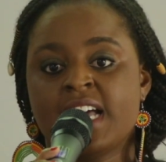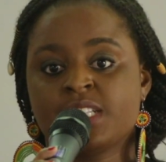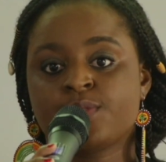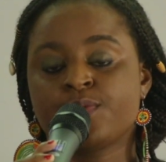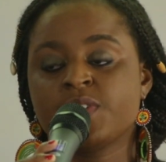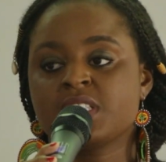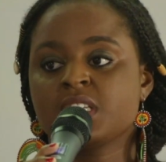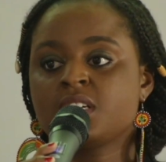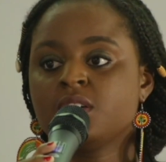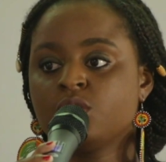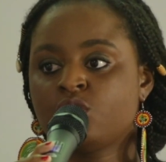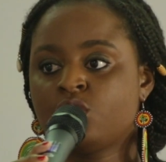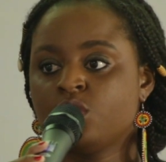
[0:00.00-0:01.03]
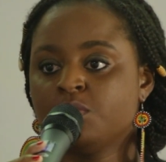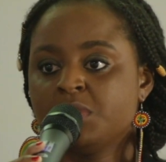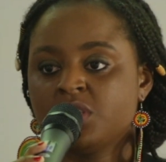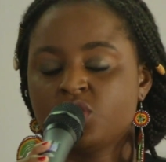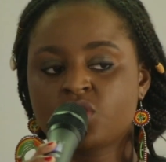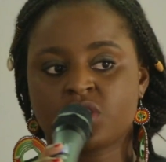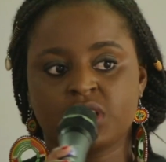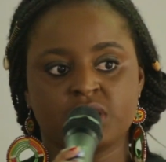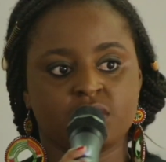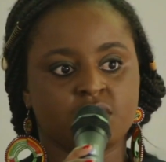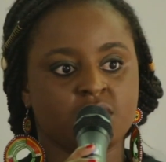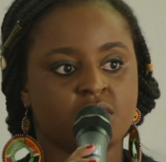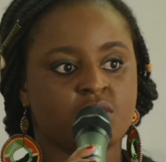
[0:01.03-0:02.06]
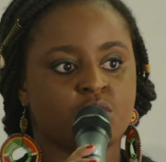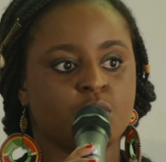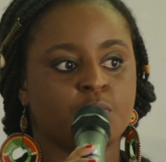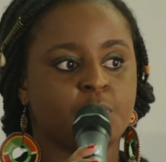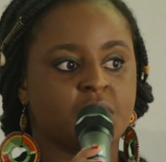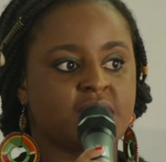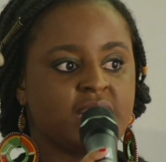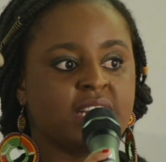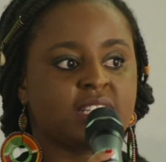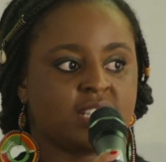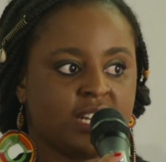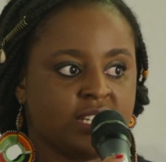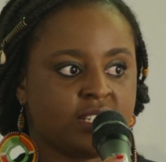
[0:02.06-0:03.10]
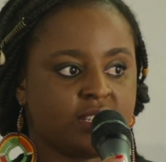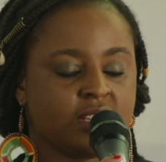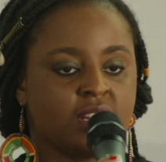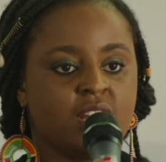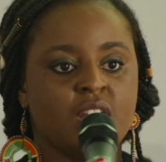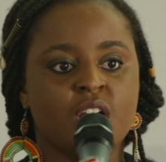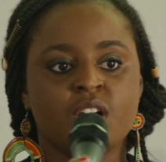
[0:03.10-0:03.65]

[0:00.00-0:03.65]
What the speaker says: as physical human shields to protect us